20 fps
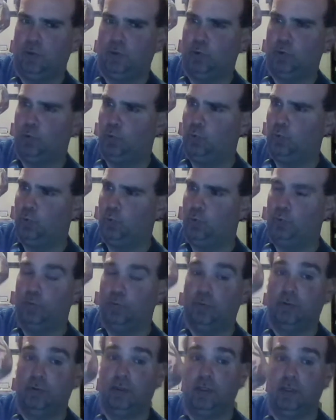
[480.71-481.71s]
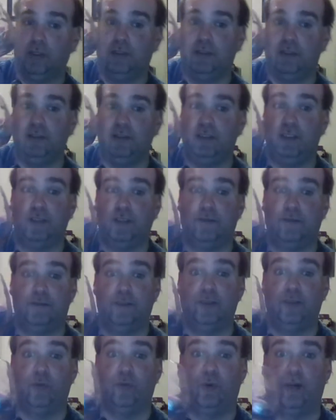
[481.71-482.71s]
she started off with a
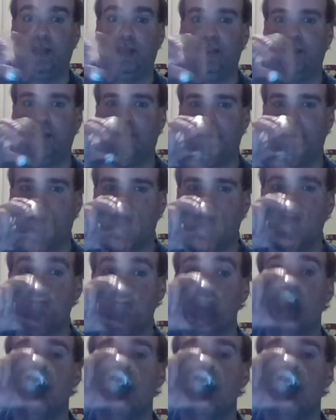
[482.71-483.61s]
backwoods country